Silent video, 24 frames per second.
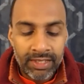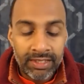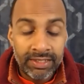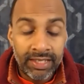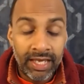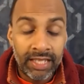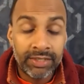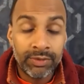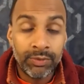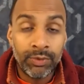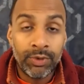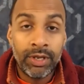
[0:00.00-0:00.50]
The
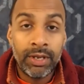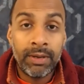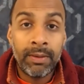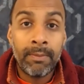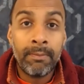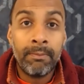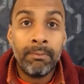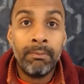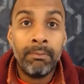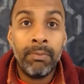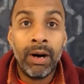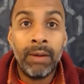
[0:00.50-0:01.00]
other word,
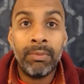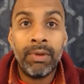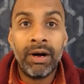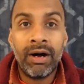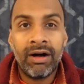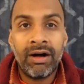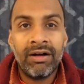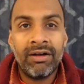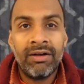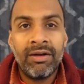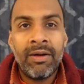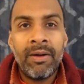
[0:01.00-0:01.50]

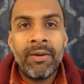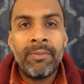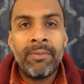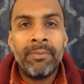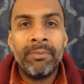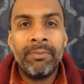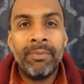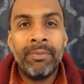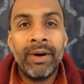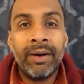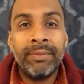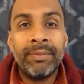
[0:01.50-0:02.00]
mama.
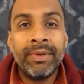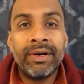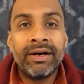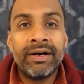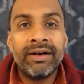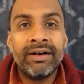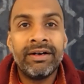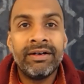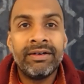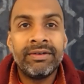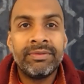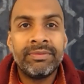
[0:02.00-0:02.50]

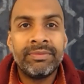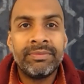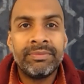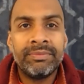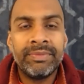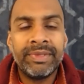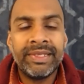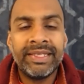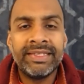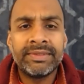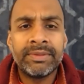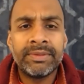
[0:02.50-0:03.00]
Mama
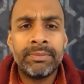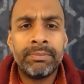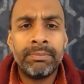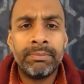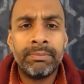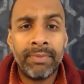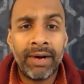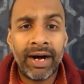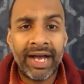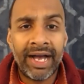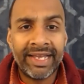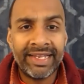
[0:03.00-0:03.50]
means
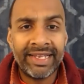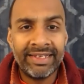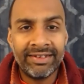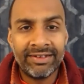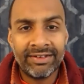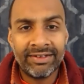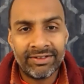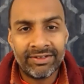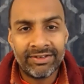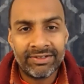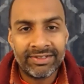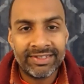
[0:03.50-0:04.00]

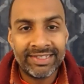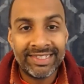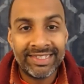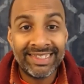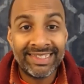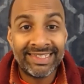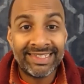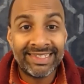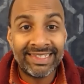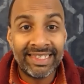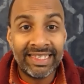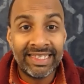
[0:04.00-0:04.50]
mine.
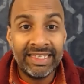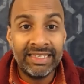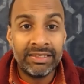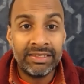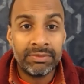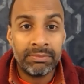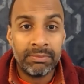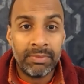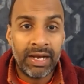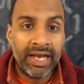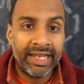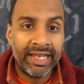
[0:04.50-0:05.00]
This is
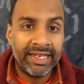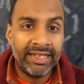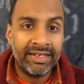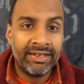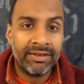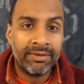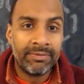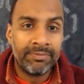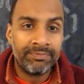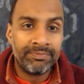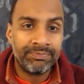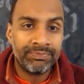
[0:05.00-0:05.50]

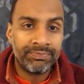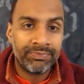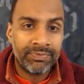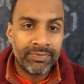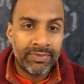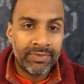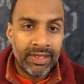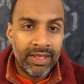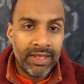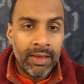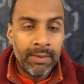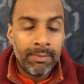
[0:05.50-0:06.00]
mine.
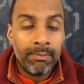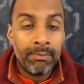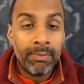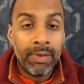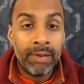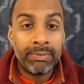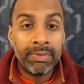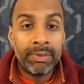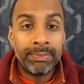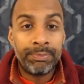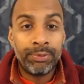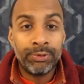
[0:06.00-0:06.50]

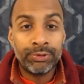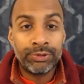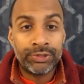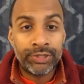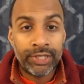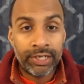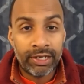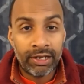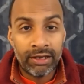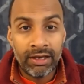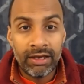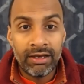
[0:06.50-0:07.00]
Mama
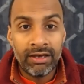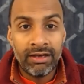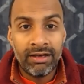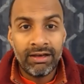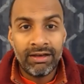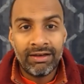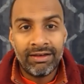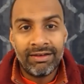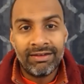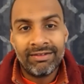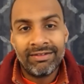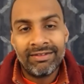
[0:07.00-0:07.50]

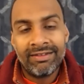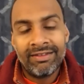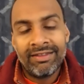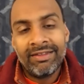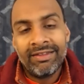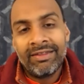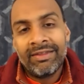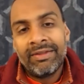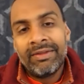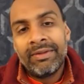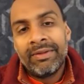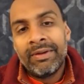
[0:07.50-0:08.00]
putraha,
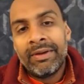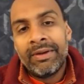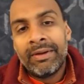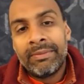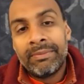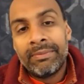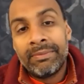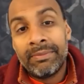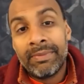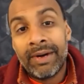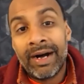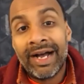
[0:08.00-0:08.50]

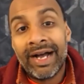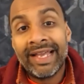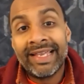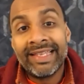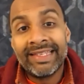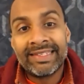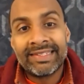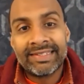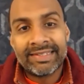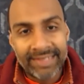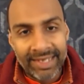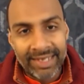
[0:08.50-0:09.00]
my
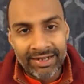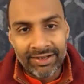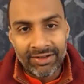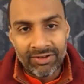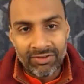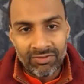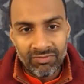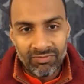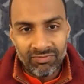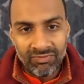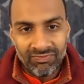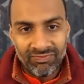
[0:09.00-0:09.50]

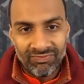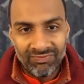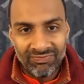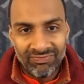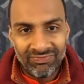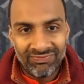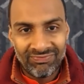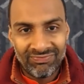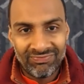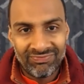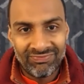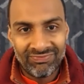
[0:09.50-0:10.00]
son.
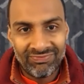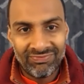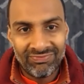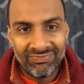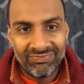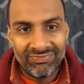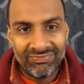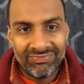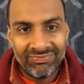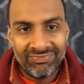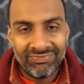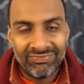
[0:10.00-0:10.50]

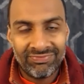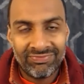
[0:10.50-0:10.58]
Mama